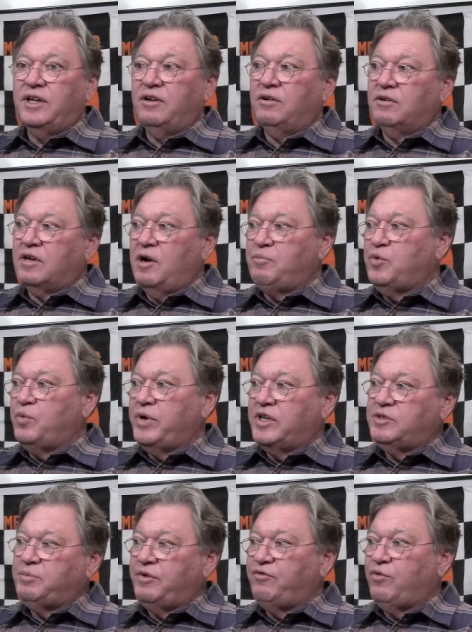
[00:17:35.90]
you know, a couple
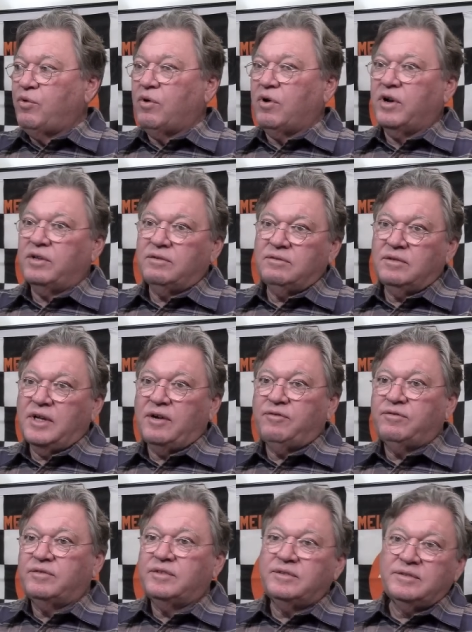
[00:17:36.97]
weeks before I
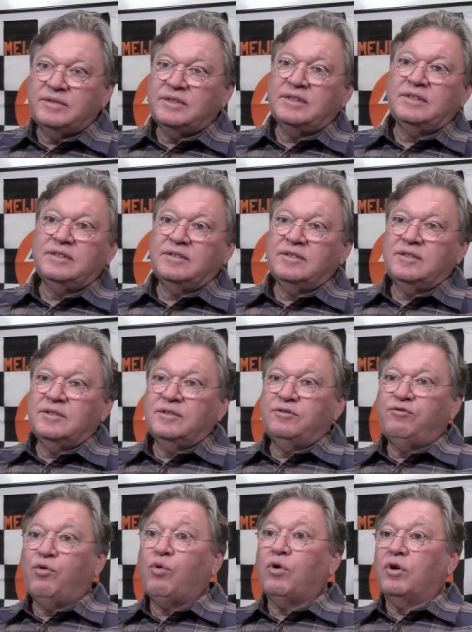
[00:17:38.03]
left
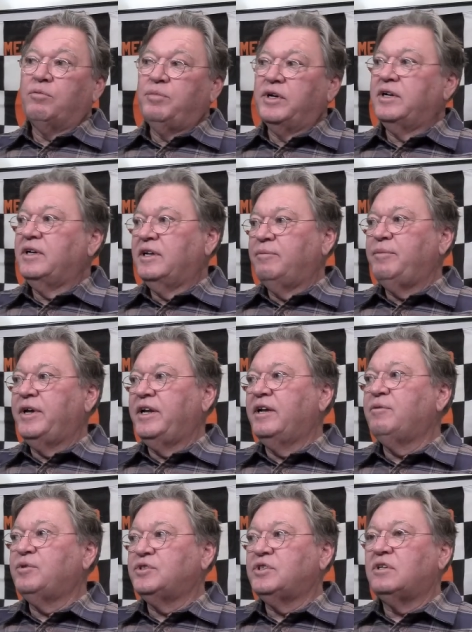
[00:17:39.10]
Ford. But, I mean,
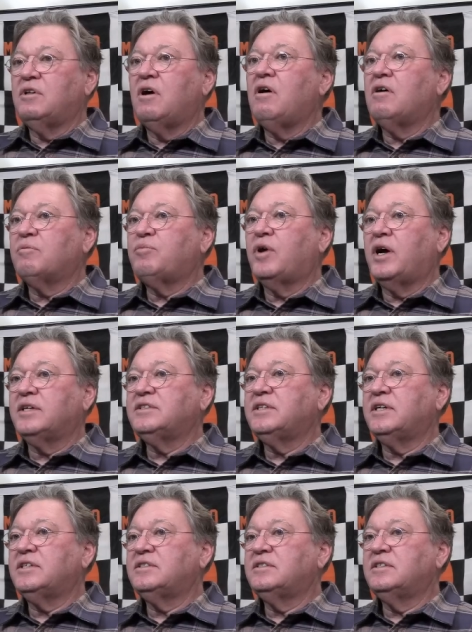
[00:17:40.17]
it was a long
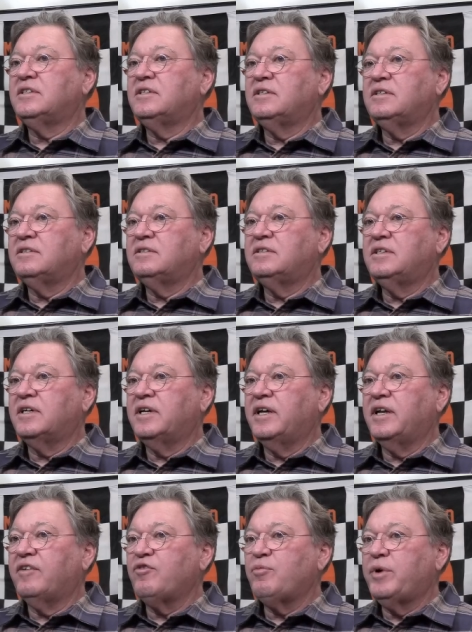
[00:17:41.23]
process to
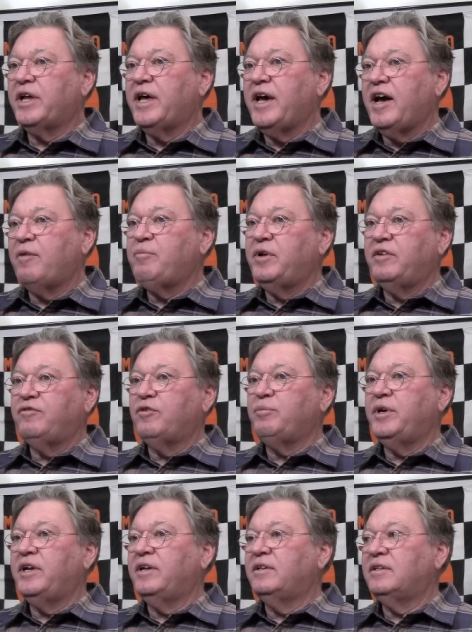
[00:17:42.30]
get everybody happy for
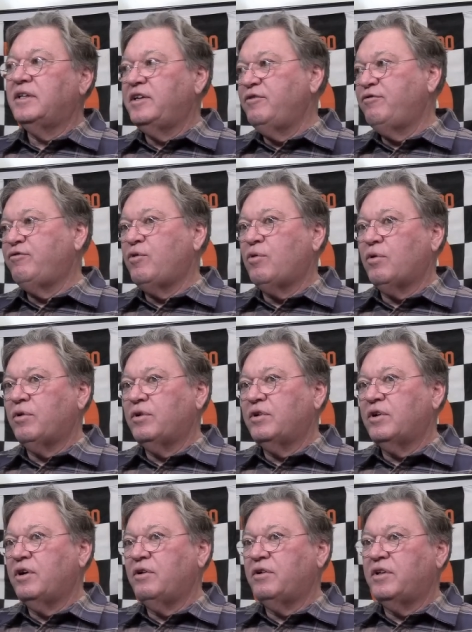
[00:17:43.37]
me to leave Ford
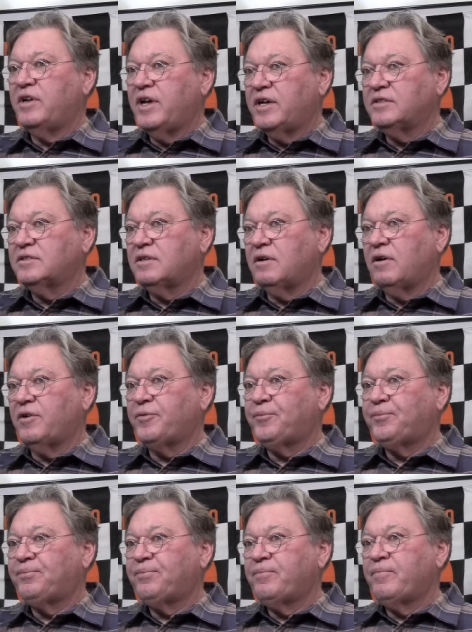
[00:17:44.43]
and go to NASCAR.
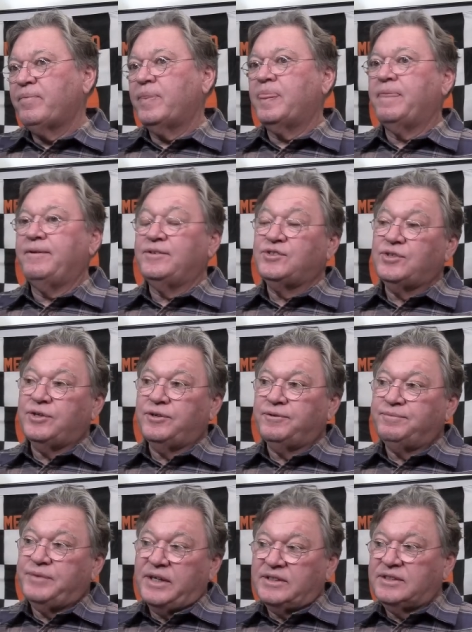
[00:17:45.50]
And
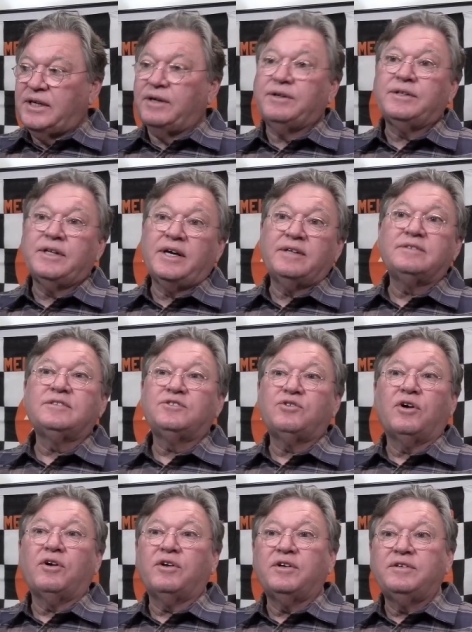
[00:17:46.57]
so that's how that
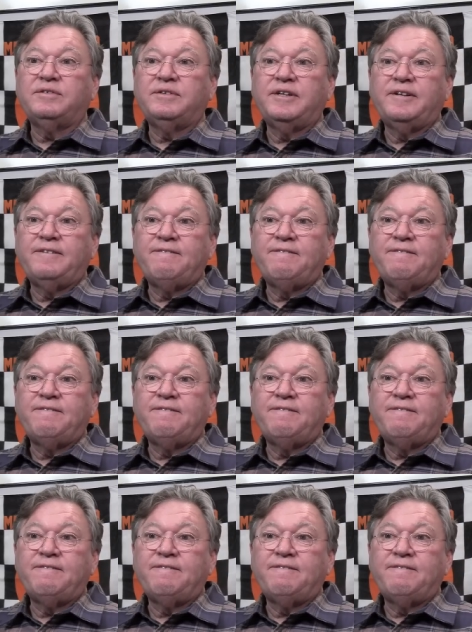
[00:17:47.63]
started.